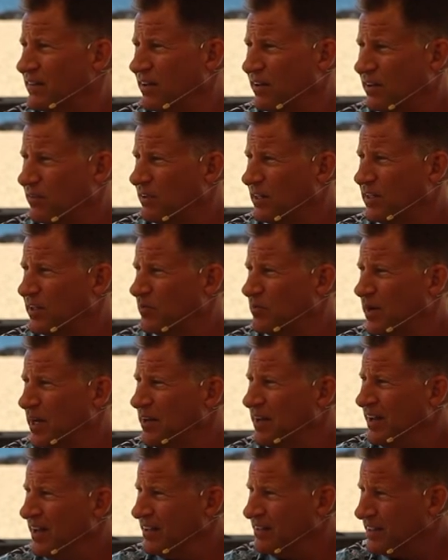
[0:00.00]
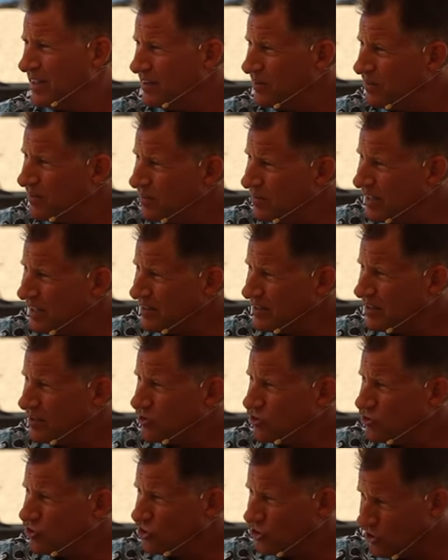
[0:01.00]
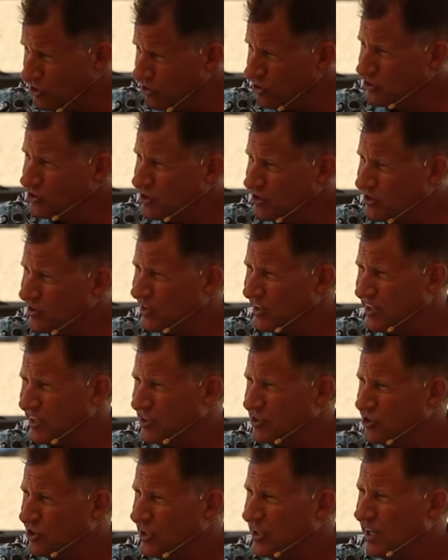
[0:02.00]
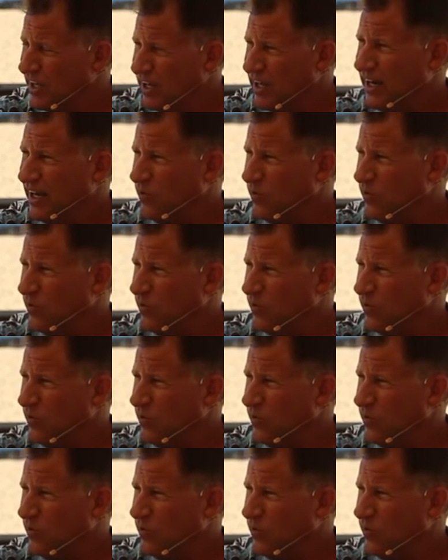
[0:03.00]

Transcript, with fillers: till I read the Bible that that the church is going to judge.